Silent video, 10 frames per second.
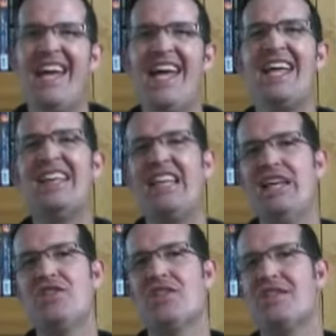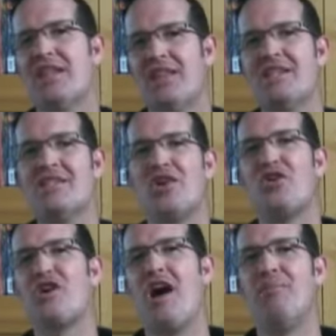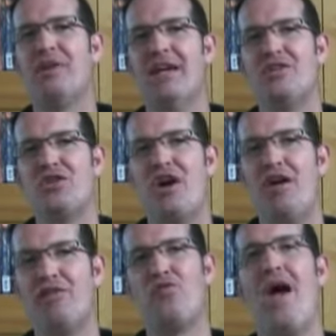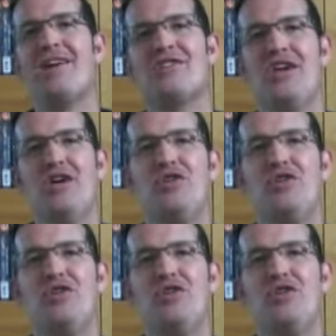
it leads us to this little compilation of Rex